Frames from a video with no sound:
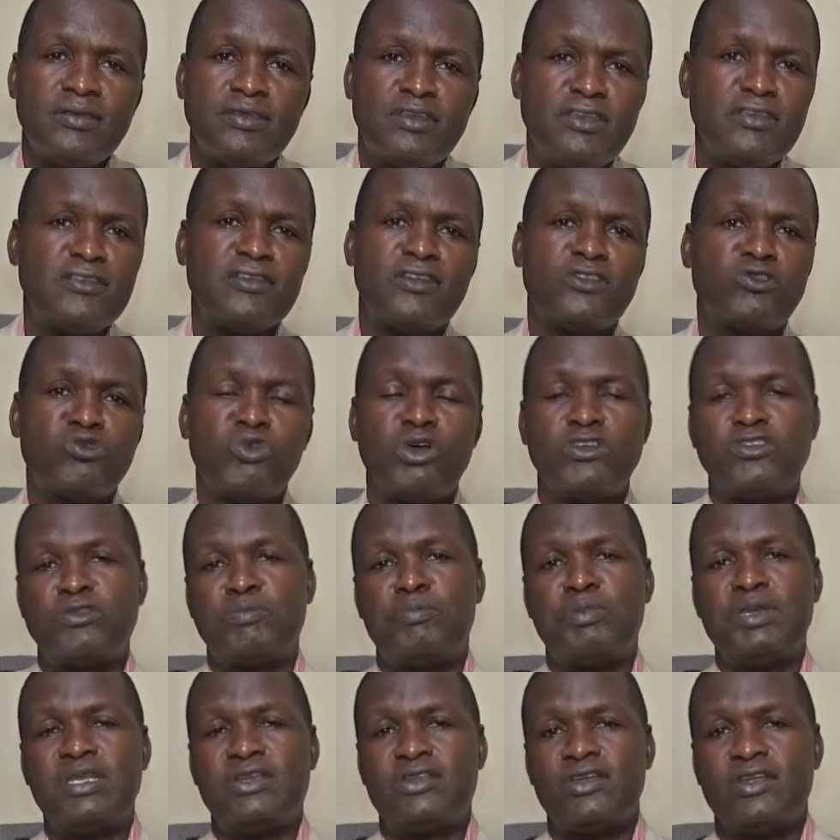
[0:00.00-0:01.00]
Jesus was
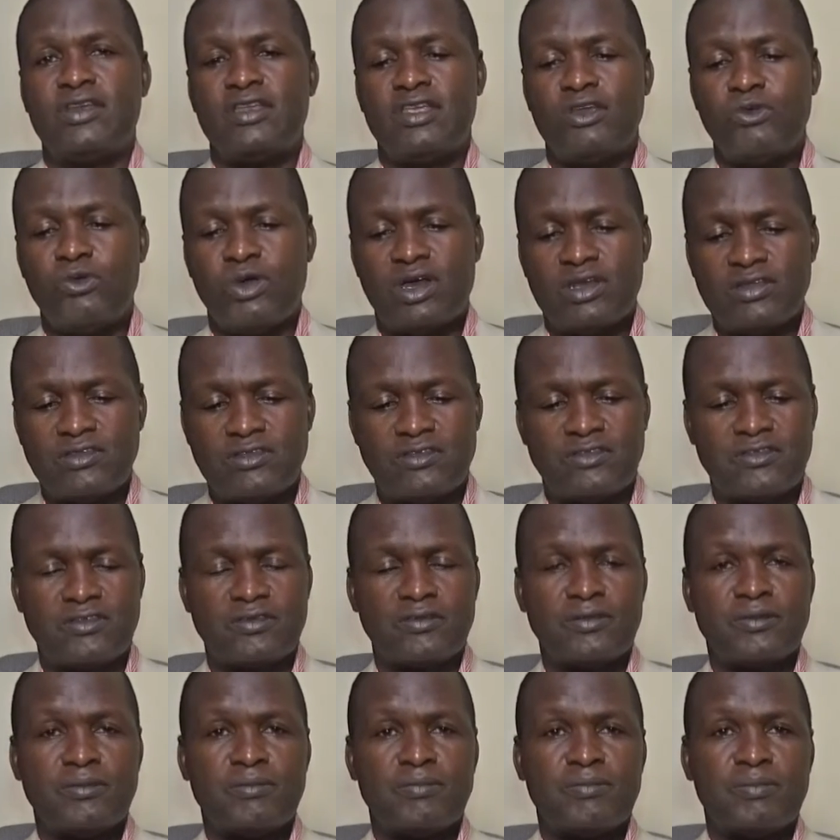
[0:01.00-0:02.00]
beaten, he
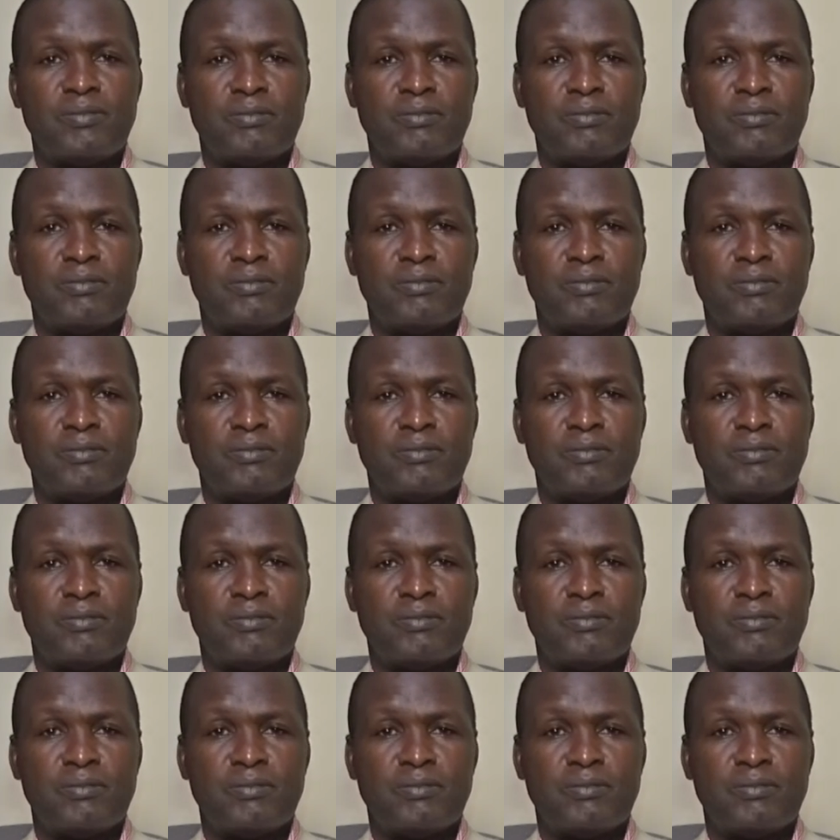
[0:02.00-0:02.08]
was